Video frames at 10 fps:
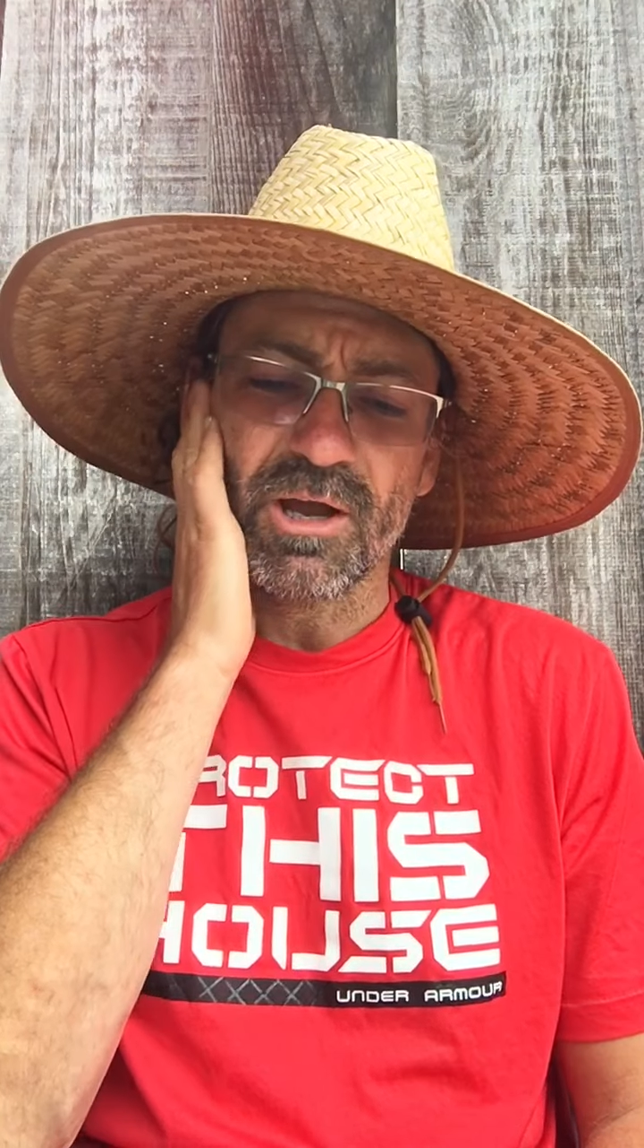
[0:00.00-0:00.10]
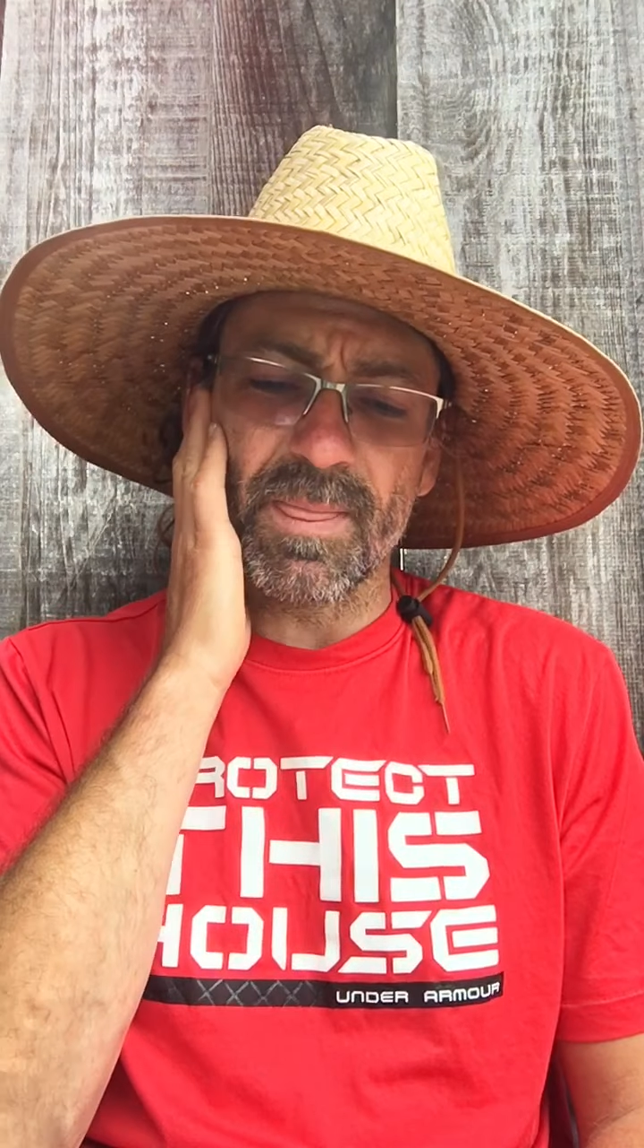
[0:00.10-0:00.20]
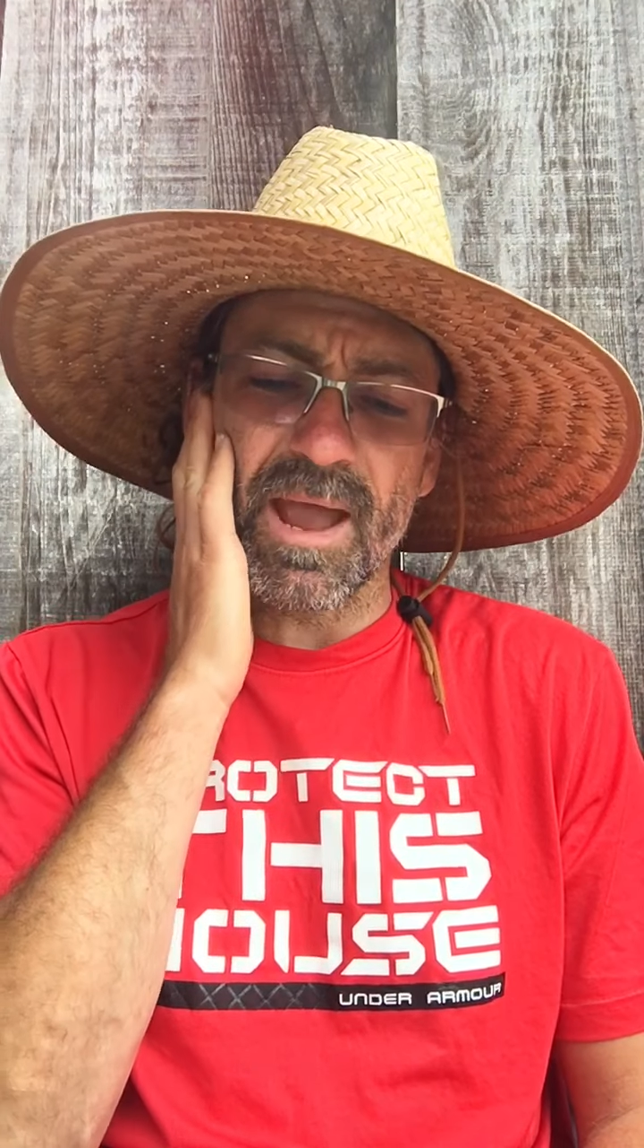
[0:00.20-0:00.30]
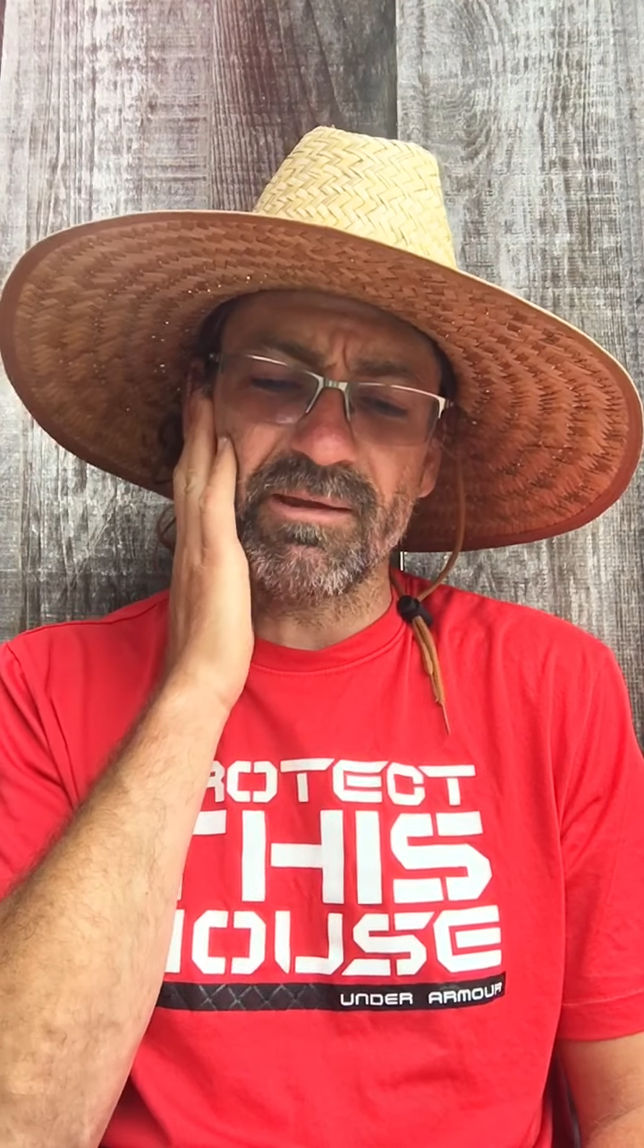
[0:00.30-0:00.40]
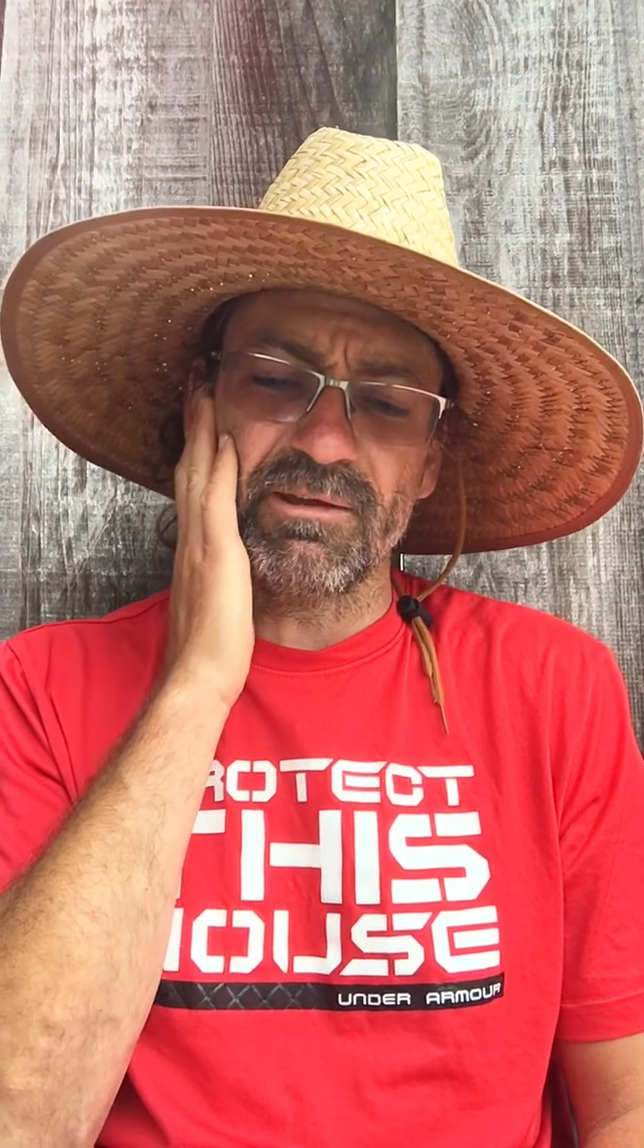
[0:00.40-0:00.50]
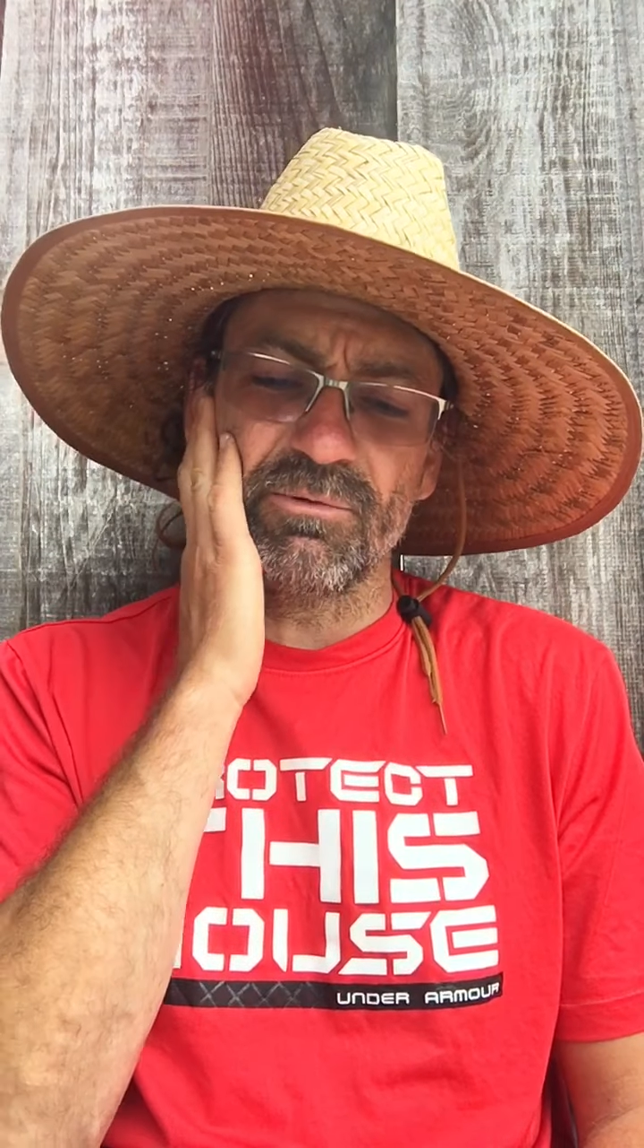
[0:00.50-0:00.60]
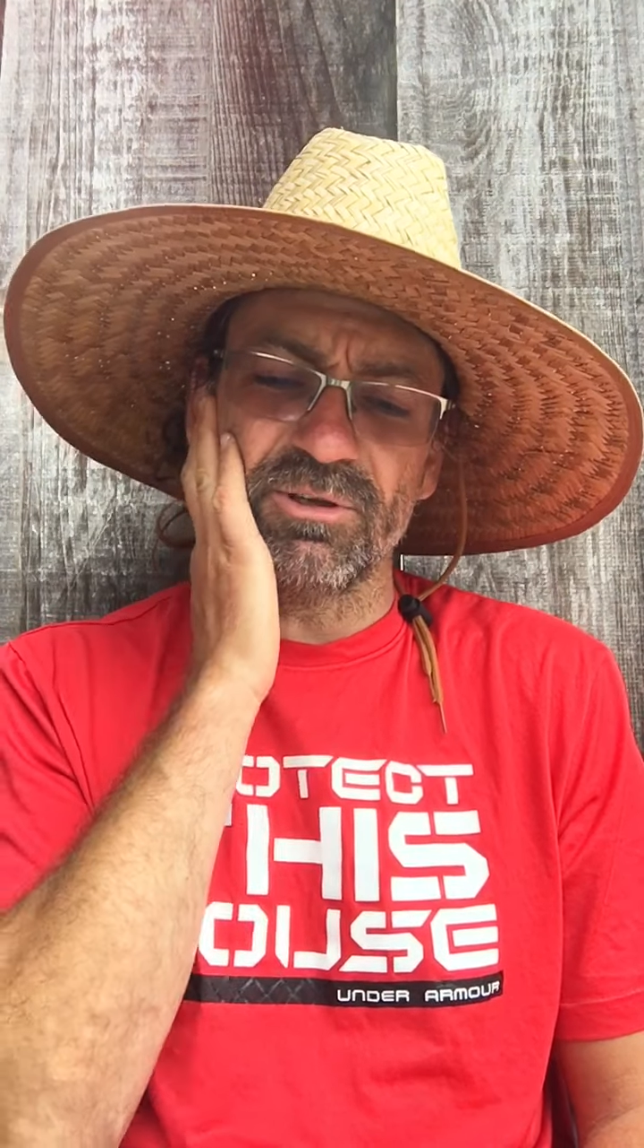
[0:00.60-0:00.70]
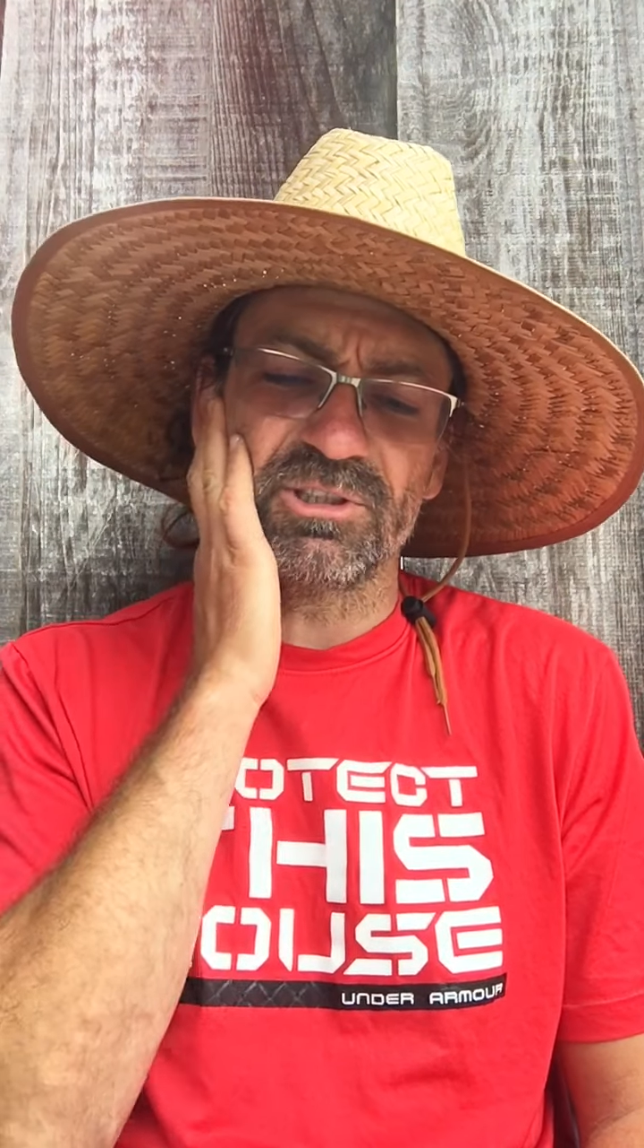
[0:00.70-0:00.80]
and there you was